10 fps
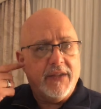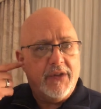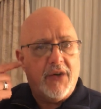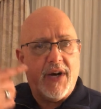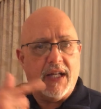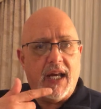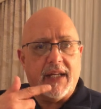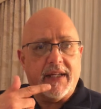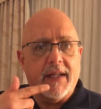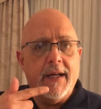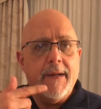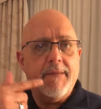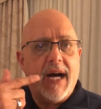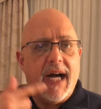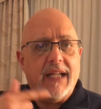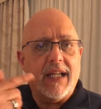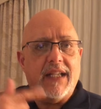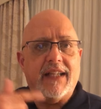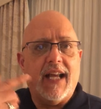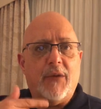you know, I like to I
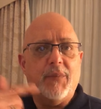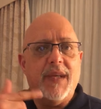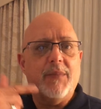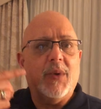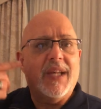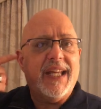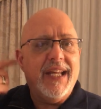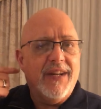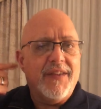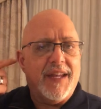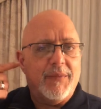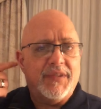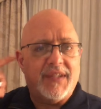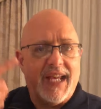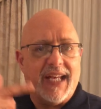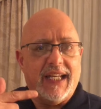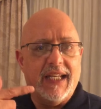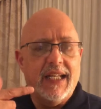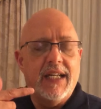like to help people hear them say